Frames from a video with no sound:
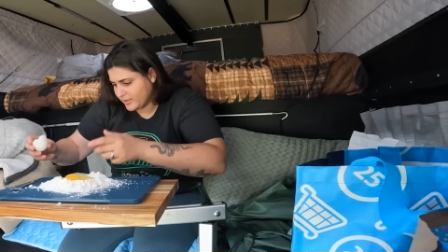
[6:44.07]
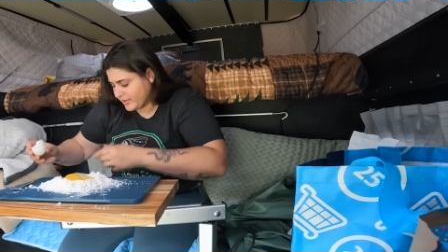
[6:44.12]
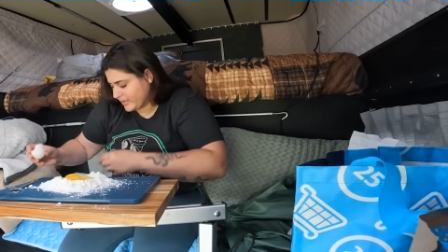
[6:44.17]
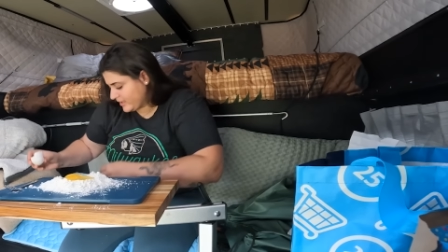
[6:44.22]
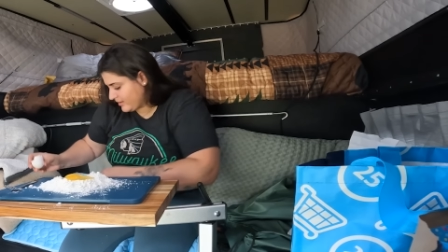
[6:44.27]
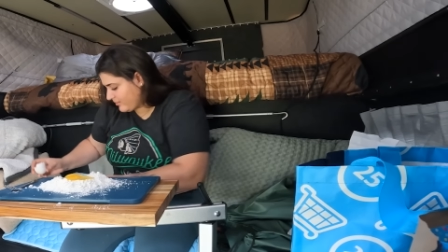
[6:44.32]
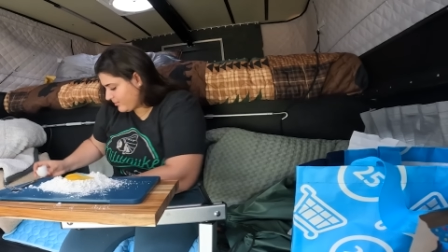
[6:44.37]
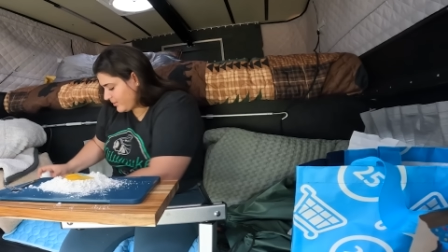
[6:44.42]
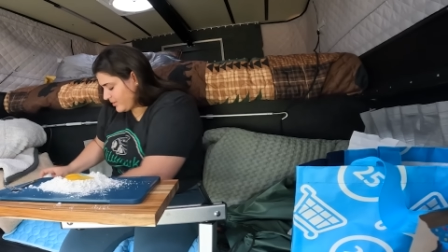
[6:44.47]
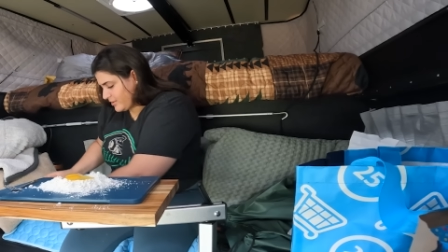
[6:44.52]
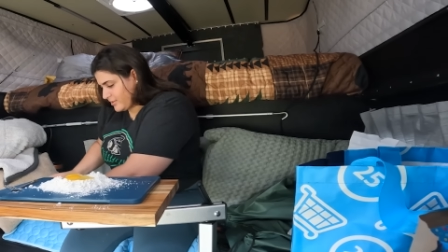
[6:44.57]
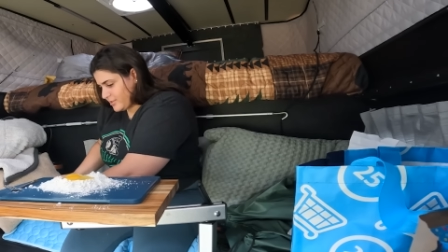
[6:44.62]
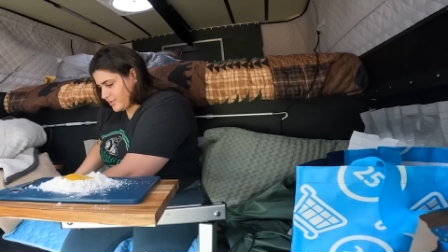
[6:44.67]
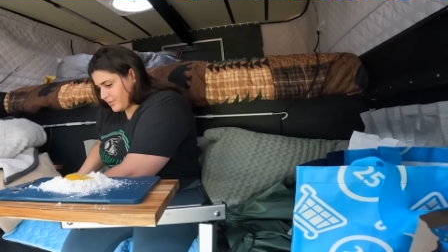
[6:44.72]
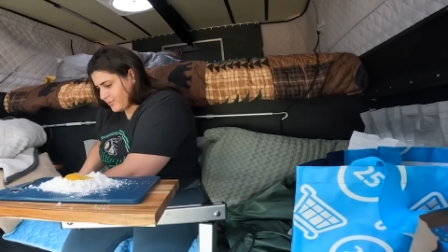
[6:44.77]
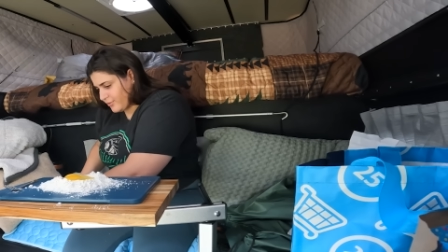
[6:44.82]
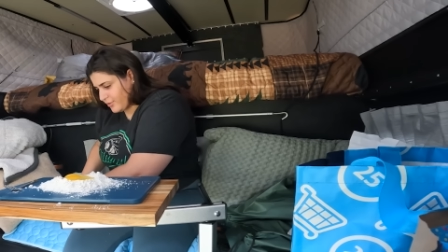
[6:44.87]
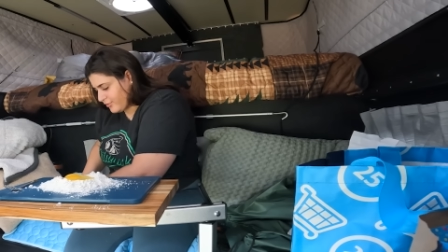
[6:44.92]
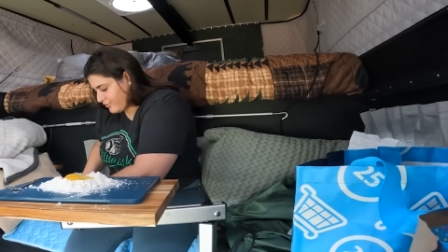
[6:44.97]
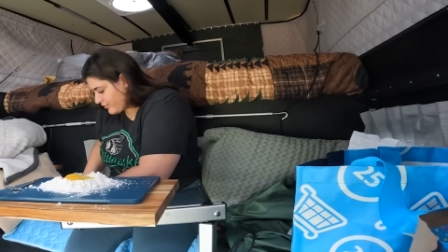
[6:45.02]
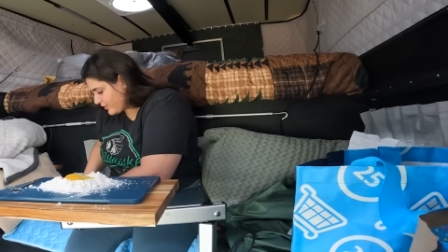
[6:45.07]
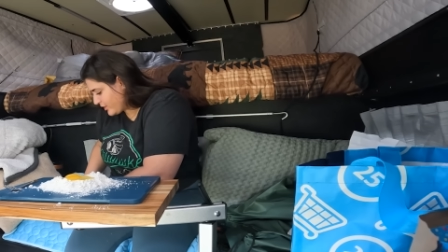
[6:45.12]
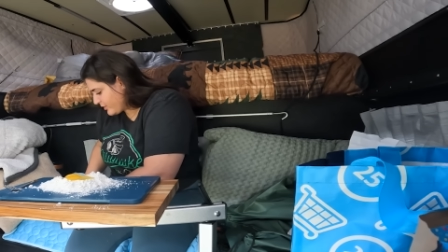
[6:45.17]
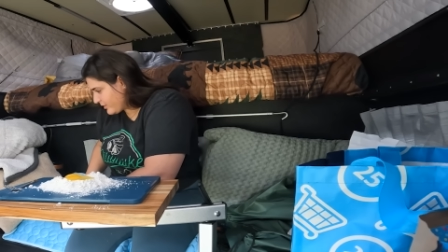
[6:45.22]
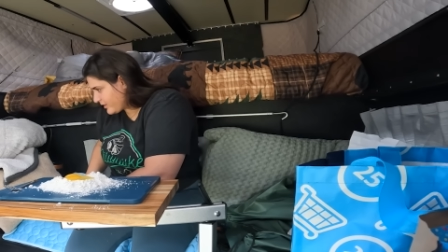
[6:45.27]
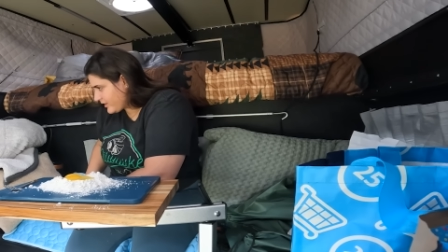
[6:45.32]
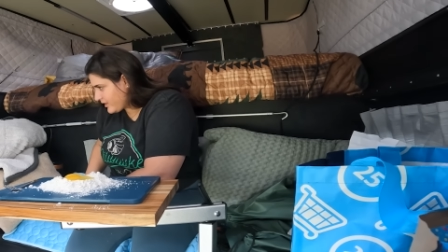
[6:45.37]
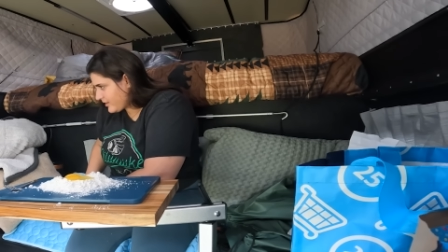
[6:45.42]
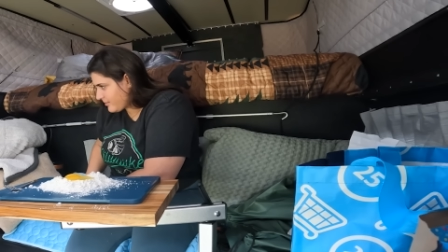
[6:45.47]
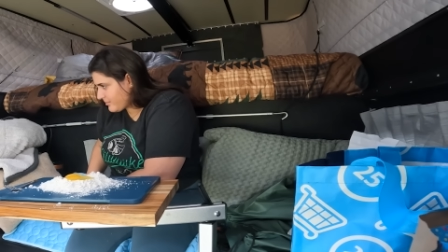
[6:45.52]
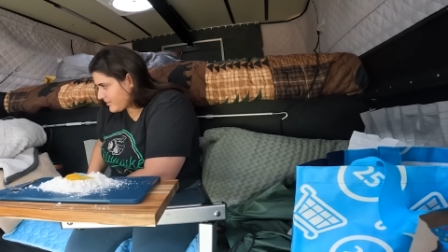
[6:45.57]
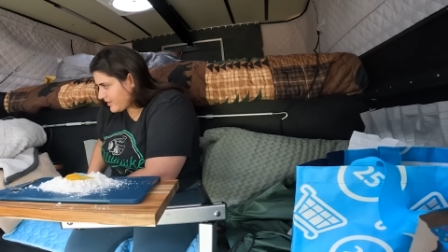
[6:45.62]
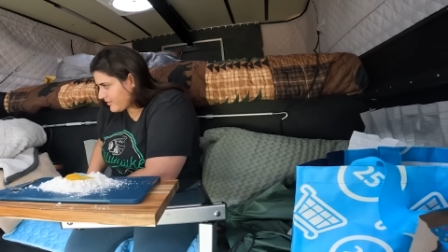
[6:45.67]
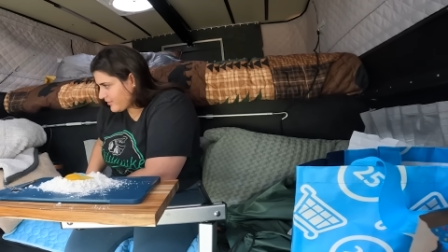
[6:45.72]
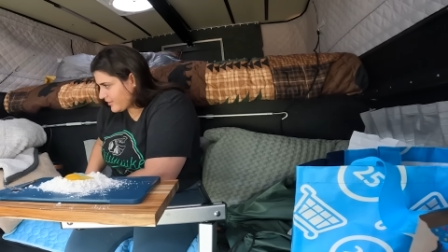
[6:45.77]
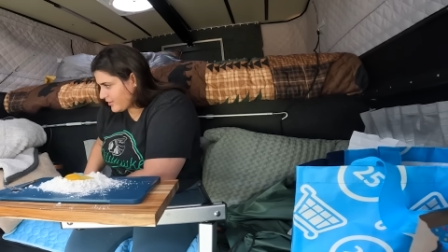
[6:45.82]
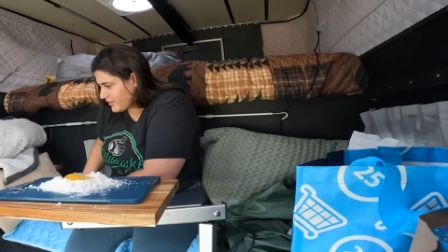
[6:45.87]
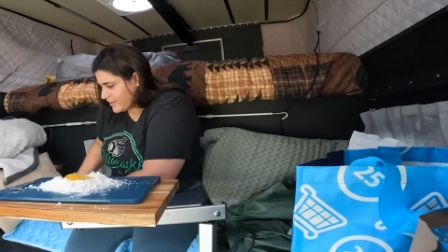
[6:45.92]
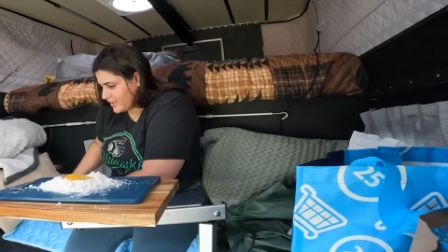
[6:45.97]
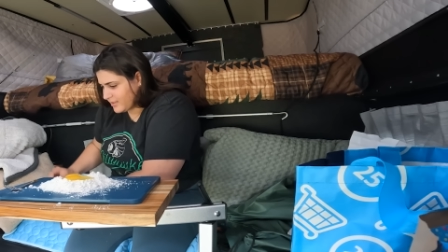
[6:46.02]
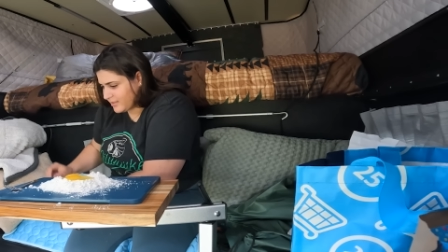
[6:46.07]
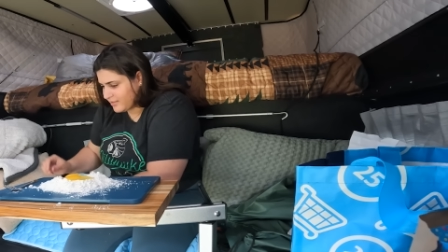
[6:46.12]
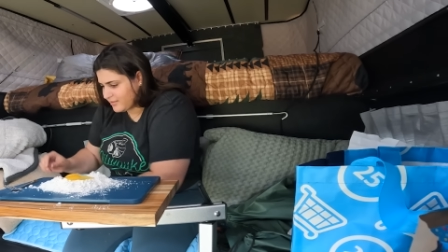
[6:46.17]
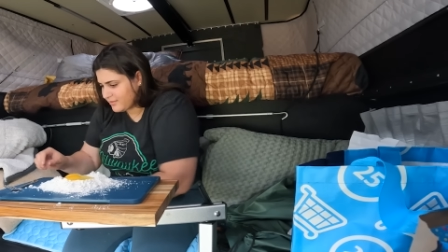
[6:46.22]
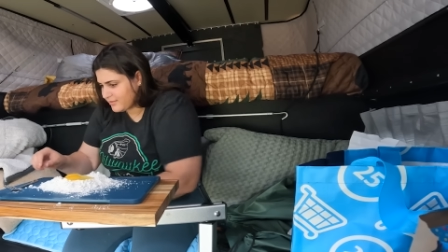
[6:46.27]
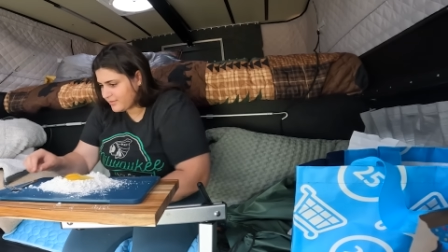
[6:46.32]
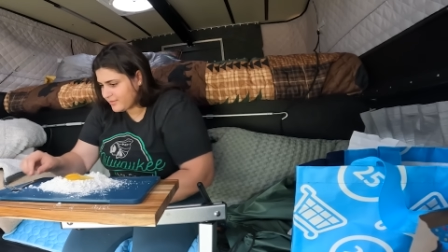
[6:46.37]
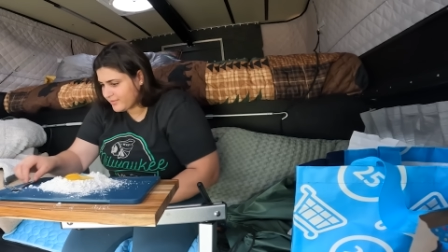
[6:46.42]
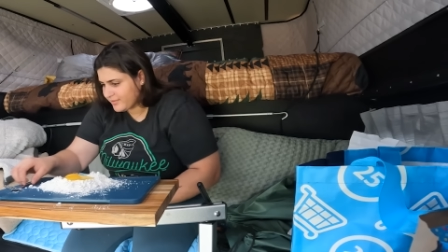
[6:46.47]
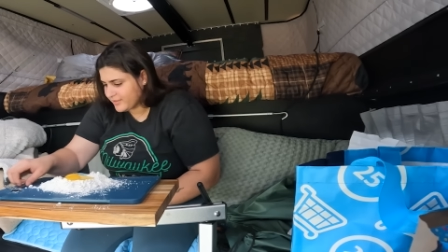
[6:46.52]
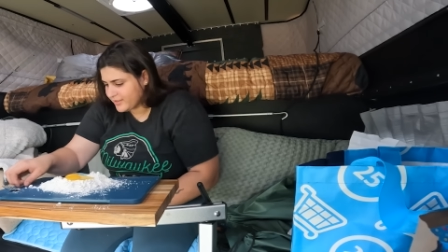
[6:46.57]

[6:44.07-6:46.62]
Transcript: Okay, well, it's overflowing on my volcano.